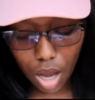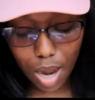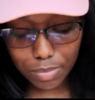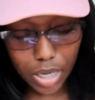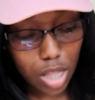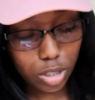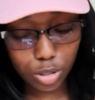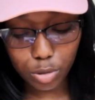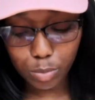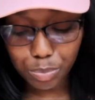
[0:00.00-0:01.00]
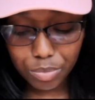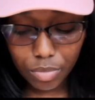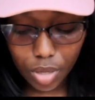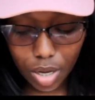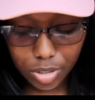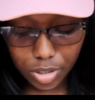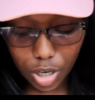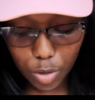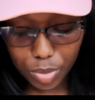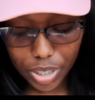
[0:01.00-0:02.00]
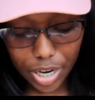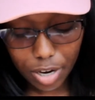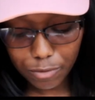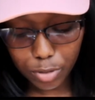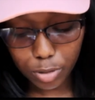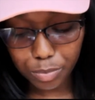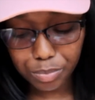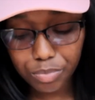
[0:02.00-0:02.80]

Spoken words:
I'm telling you. So be careful.